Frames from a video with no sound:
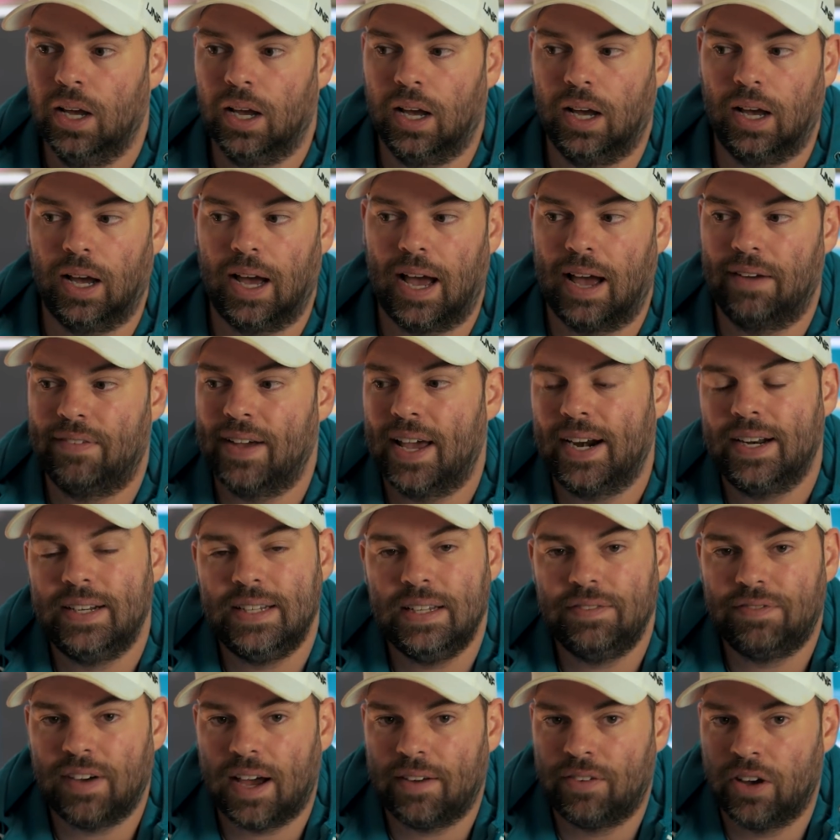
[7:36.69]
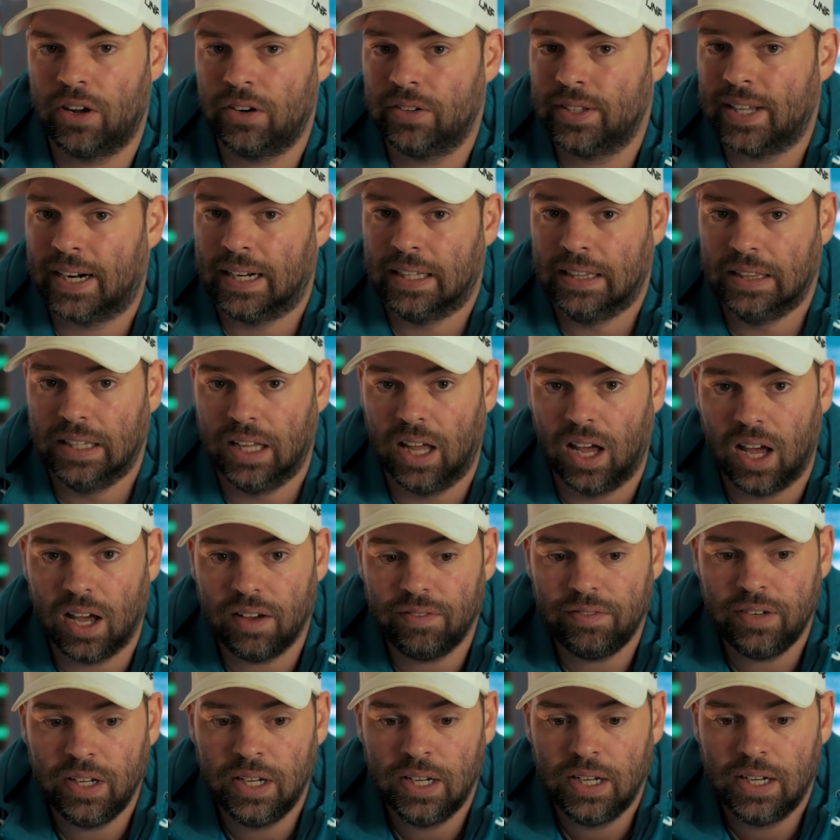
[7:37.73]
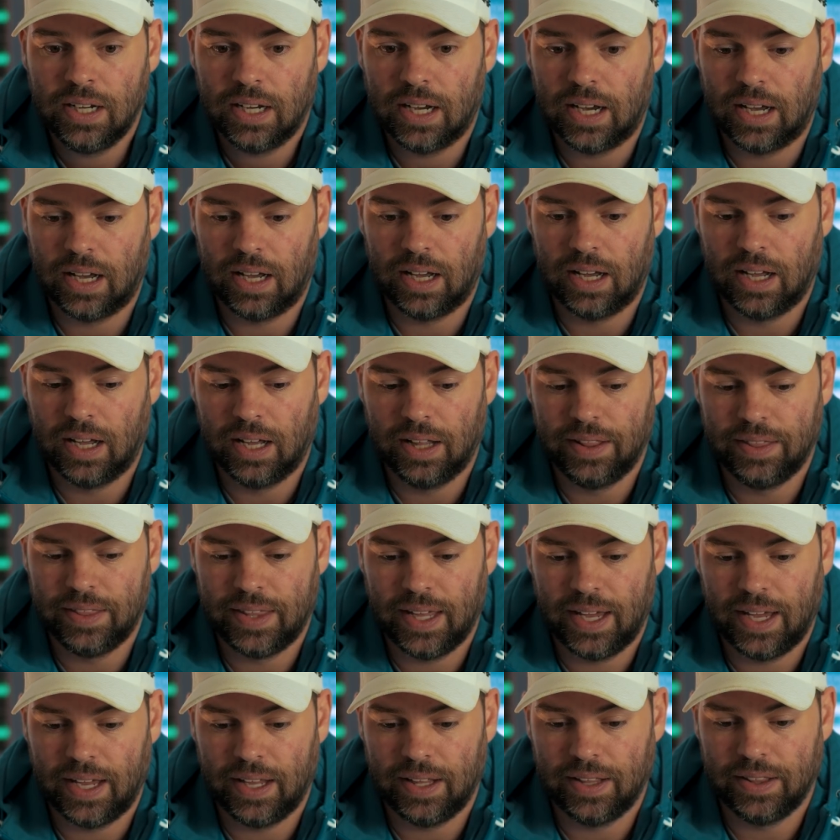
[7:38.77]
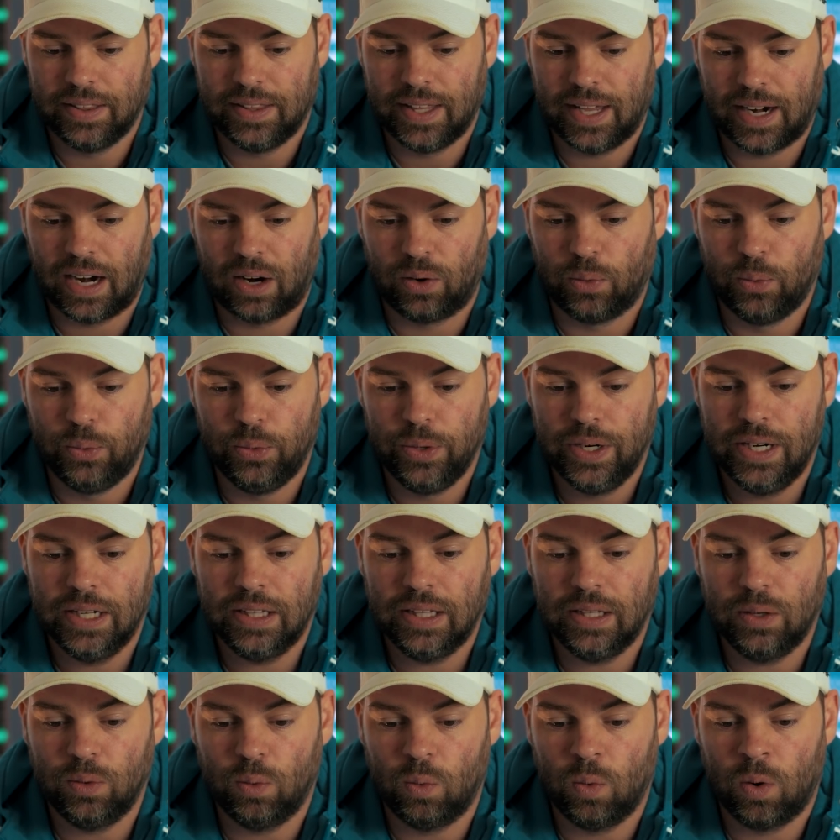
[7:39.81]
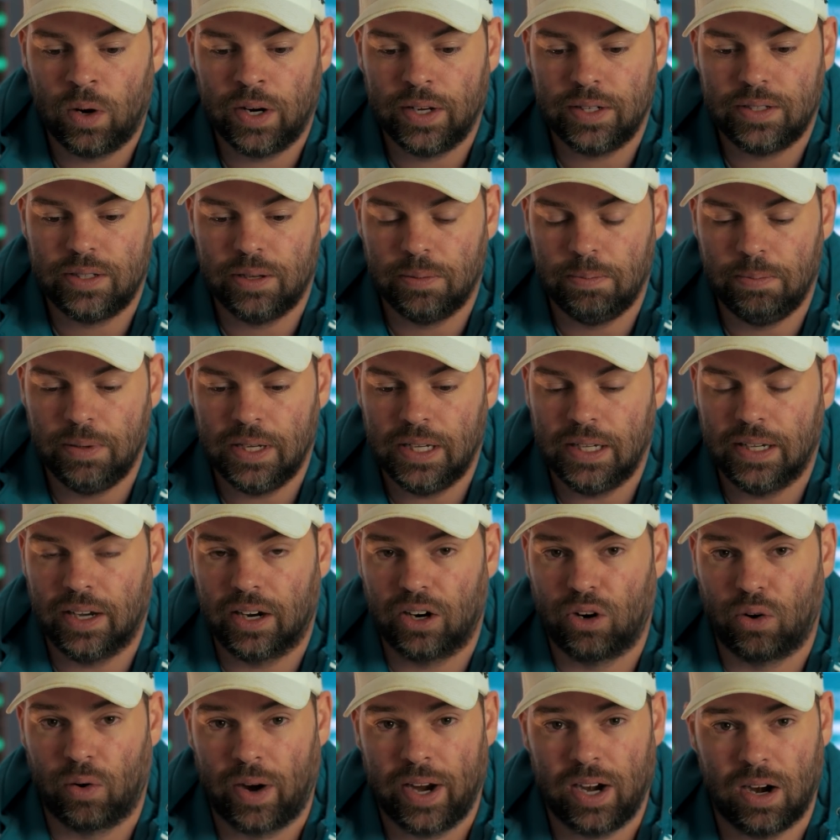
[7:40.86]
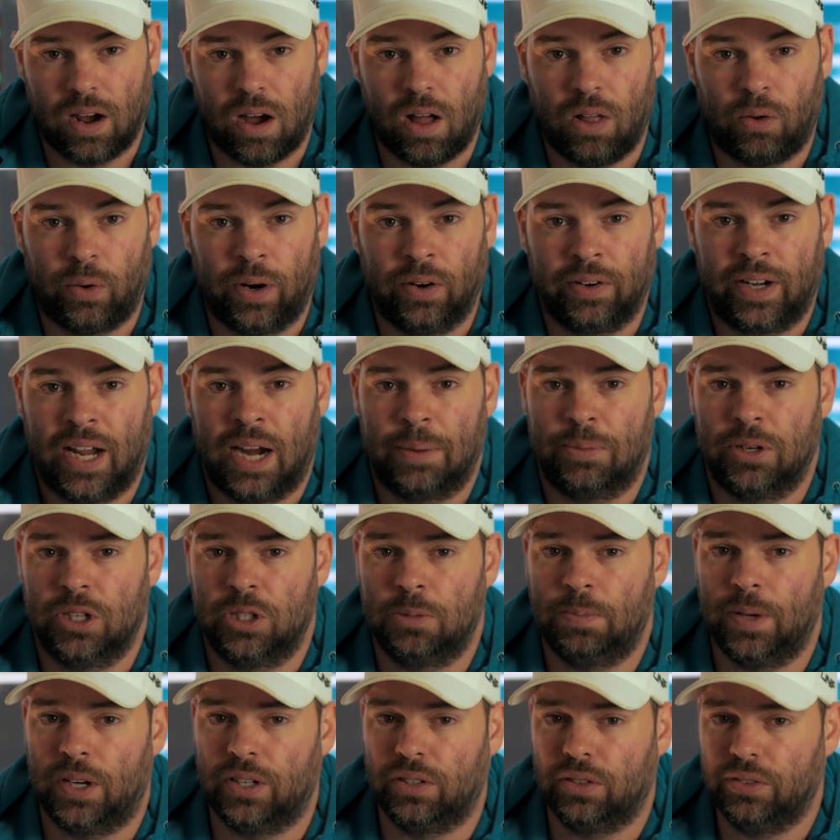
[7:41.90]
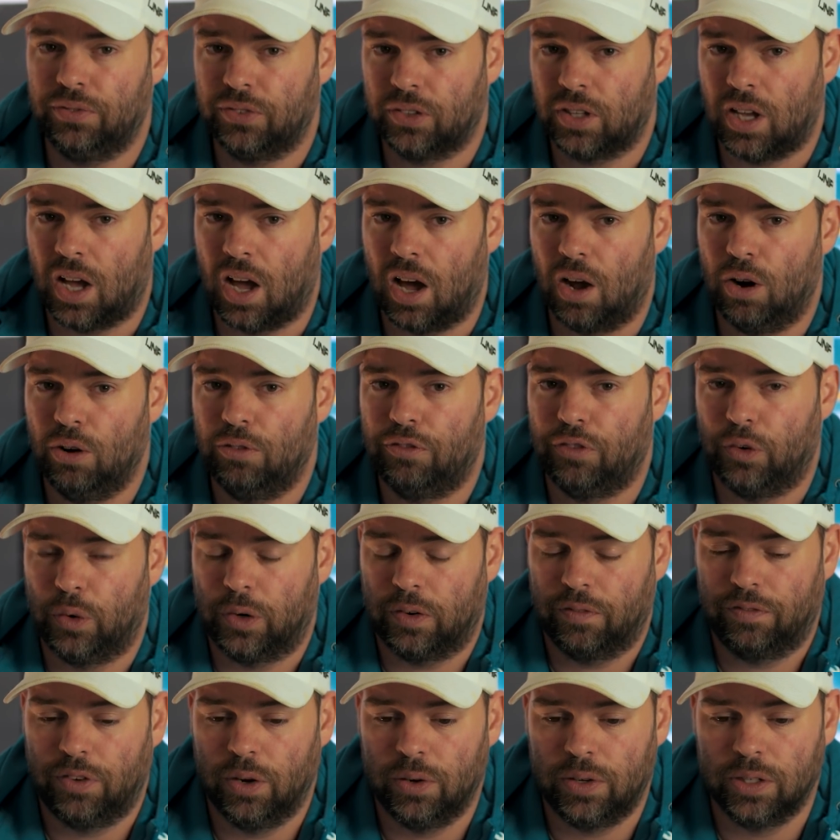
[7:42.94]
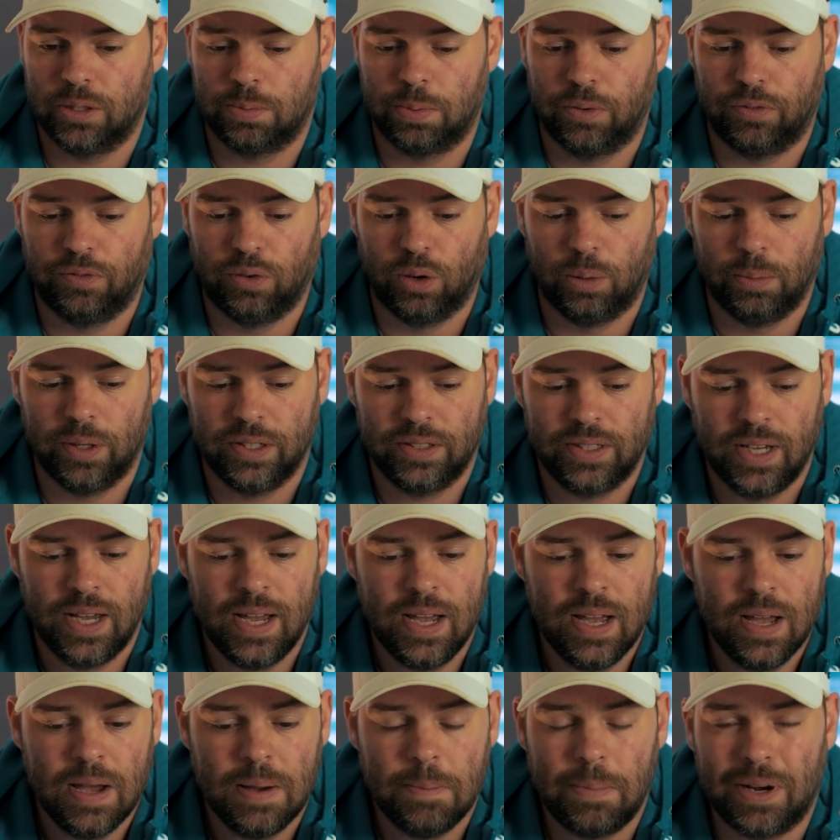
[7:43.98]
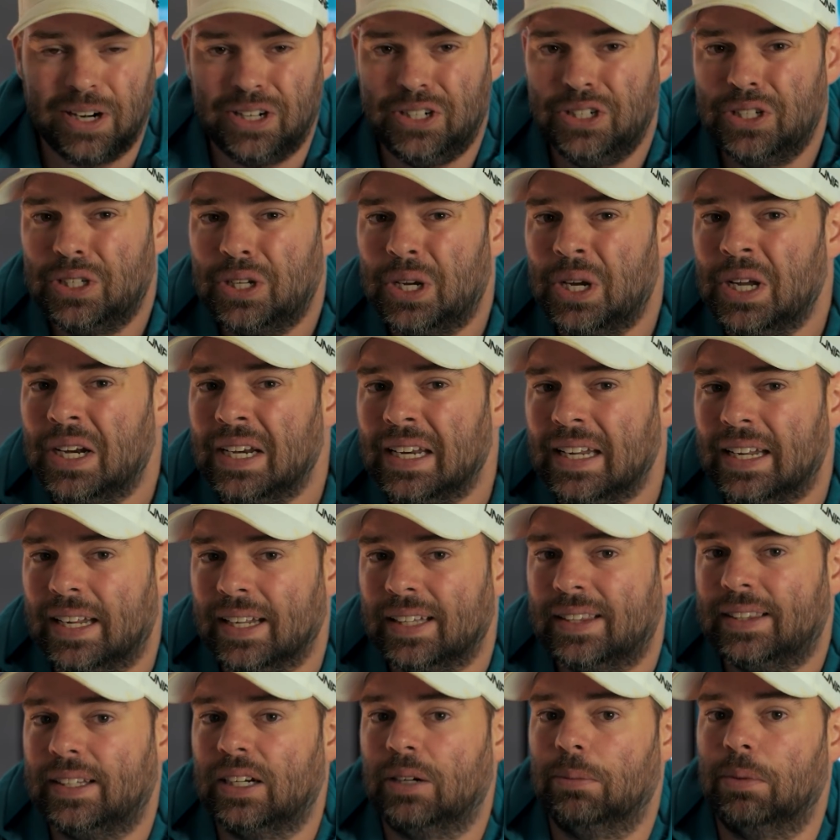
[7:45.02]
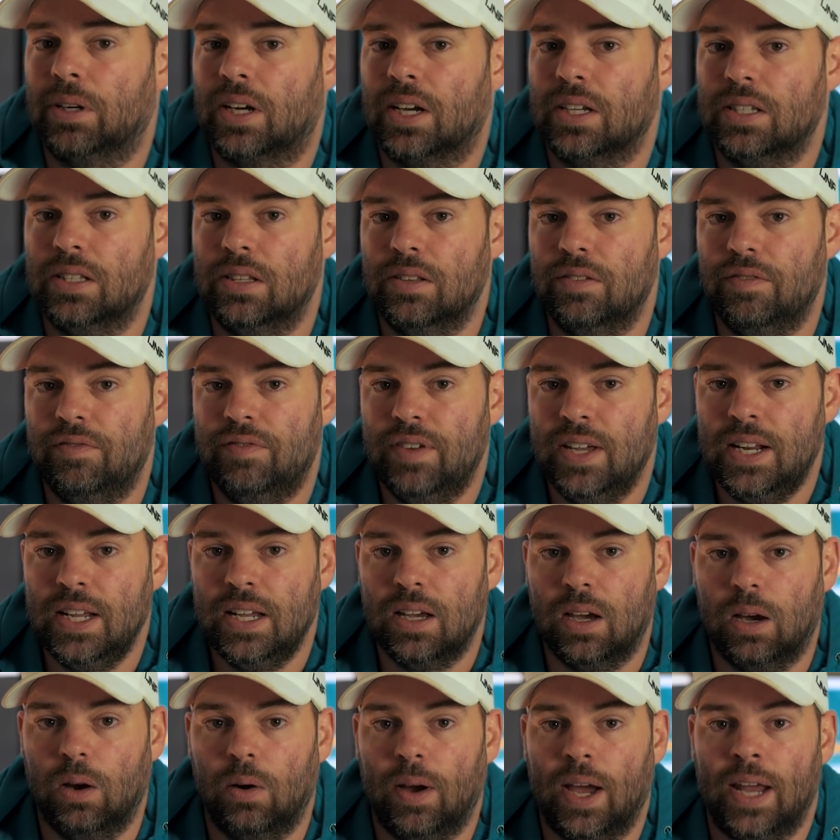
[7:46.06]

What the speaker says: I've had a D500 that I loved, that I really wanted to be a great all-around camera, especially for the autofocus performance, but I just couldn't get there because of the video.